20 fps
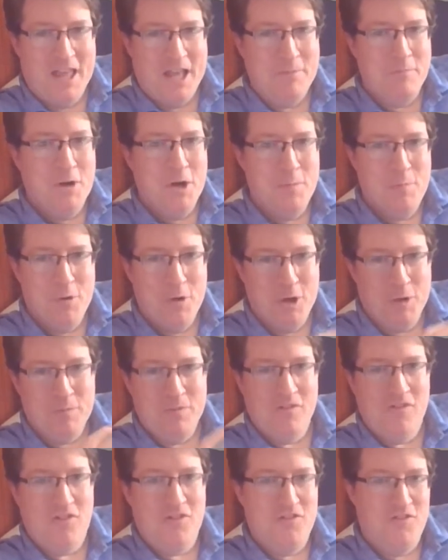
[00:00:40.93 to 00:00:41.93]
Ingmar
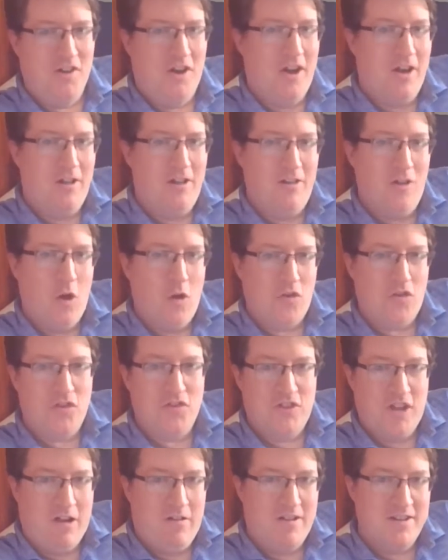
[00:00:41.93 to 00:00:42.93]
Bergman style
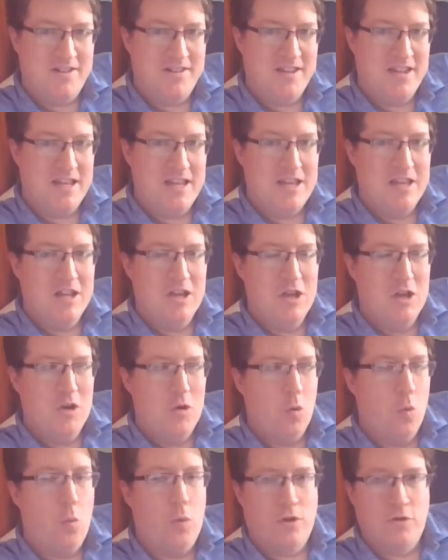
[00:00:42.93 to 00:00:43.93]
austerity,
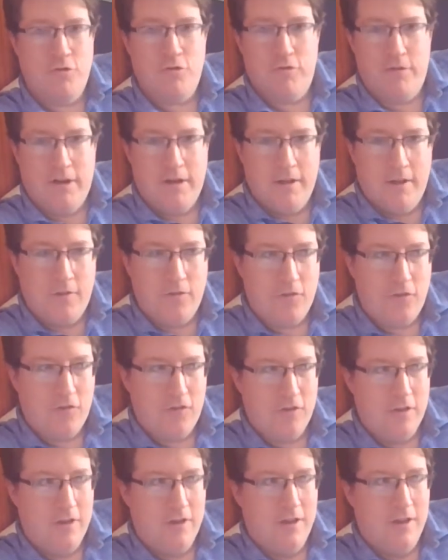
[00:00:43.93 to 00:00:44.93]

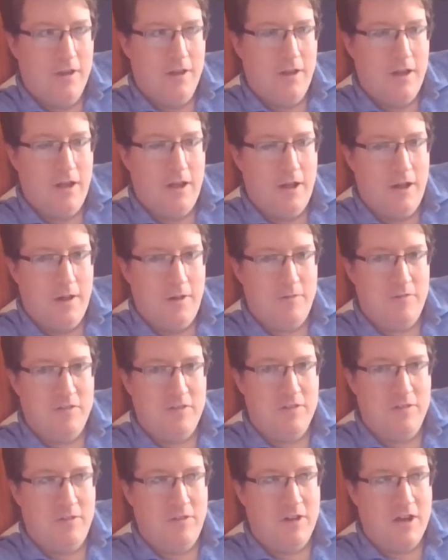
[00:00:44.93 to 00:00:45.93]
wintriness,
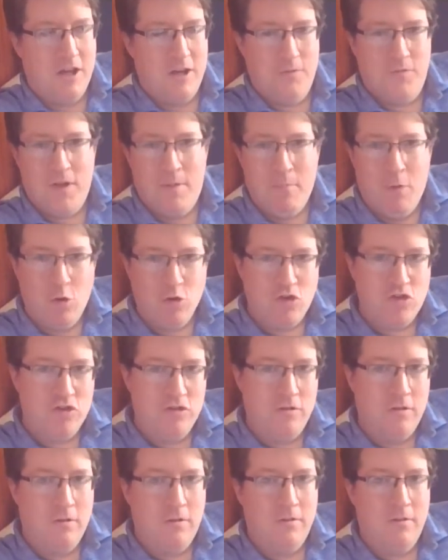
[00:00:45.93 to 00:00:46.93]
kind of
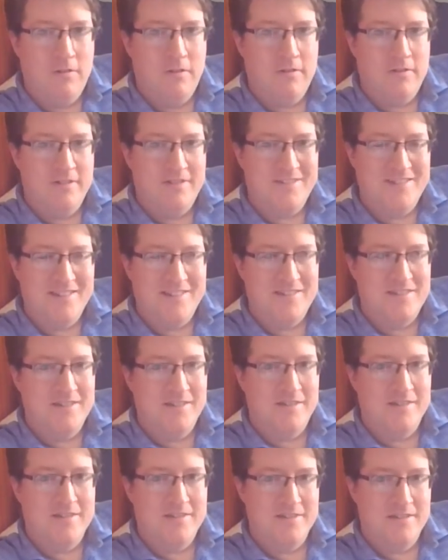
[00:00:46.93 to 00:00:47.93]
emotional
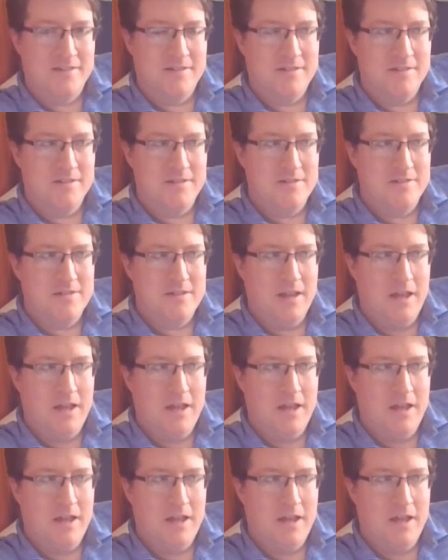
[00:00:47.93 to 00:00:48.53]
distance and